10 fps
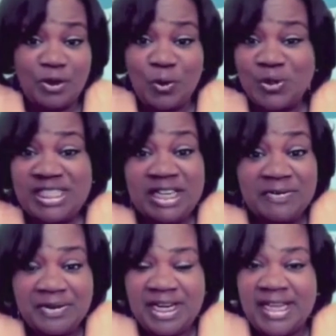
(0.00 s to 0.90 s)
was
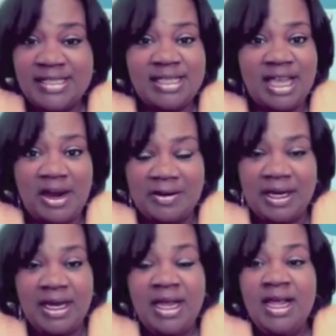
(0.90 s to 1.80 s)
different and scary.
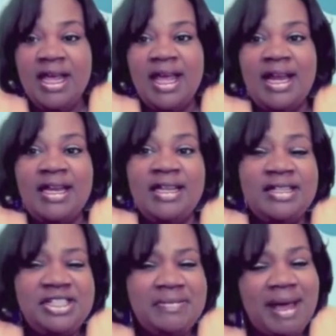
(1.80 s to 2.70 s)
And then
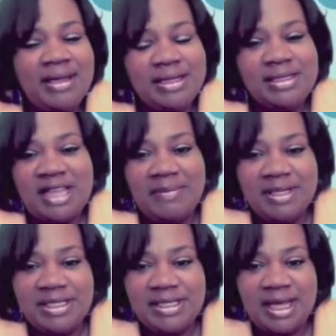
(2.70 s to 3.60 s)
she made this statement.
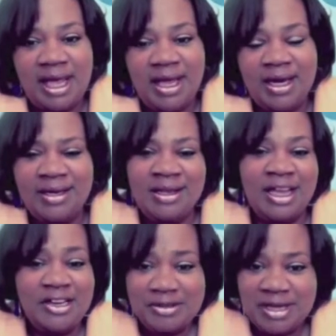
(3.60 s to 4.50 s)
She said, the
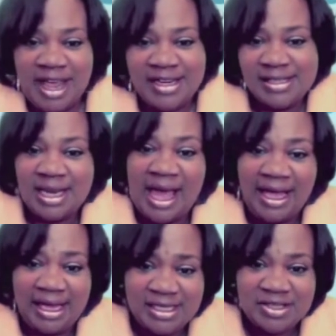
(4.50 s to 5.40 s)
internet is a lot
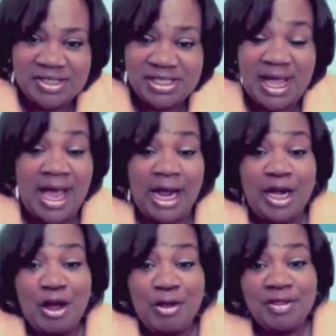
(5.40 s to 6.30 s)
easier. She said, had I
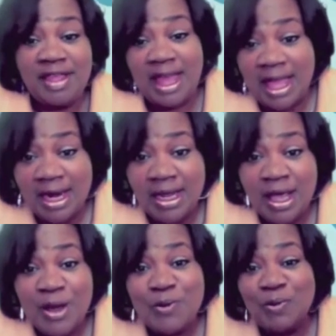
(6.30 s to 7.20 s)
known then
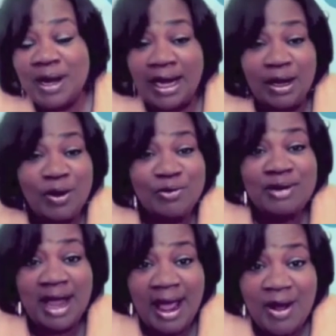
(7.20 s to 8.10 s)
what I know
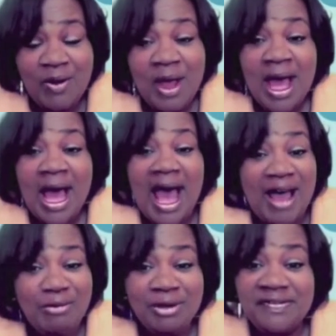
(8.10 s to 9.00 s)
now, I
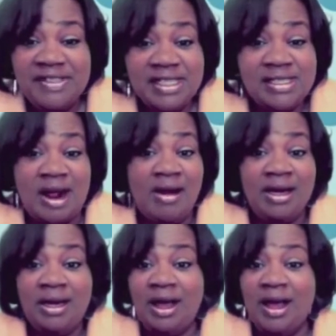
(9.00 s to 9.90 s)
would have just started
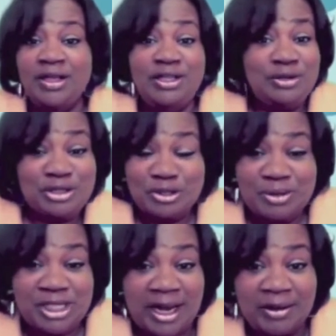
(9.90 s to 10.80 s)
a YouTube
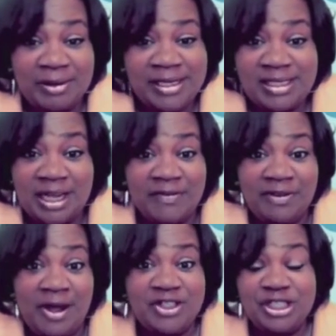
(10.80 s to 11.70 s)
channel instead of
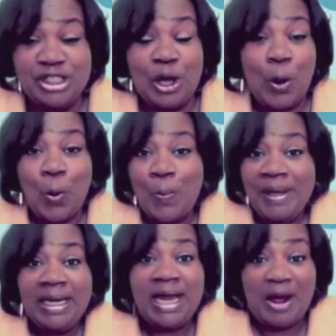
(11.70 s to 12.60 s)
launching this whole big
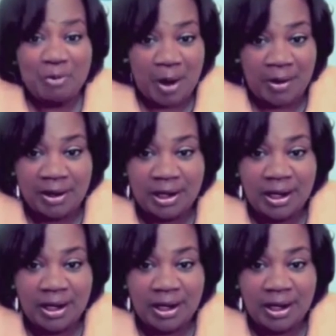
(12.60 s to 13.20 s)
network.